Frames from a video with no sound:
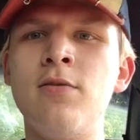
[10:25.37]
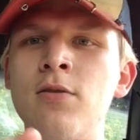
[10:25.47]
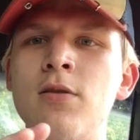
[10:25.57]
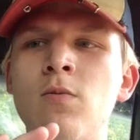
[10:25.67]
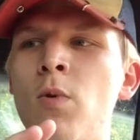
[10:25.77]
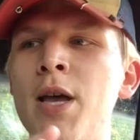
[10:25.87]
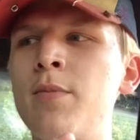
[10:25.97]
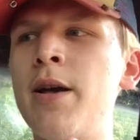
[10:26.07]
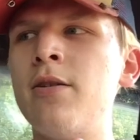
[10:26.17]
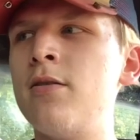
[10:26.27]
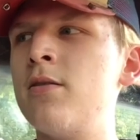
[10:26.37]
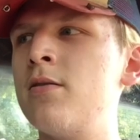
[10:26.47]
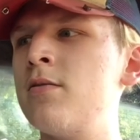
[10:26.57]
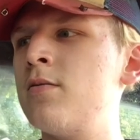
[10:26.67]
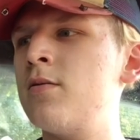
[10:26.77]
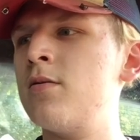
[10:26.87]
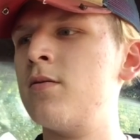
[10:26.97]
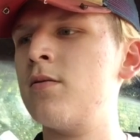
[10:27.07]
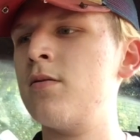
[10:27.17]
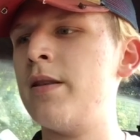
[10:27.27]
looks way better
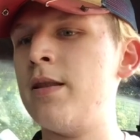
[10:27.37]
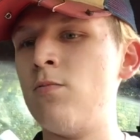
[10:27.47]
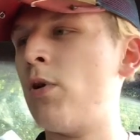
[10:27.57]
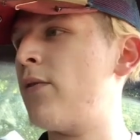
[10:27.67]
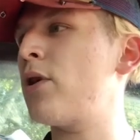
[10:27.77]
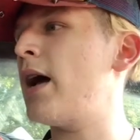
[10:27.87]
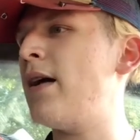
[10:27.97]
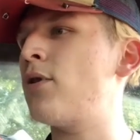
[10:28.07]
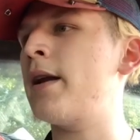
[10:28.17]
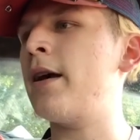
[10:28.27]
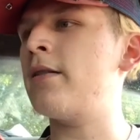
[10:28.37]
than whatever I have right now.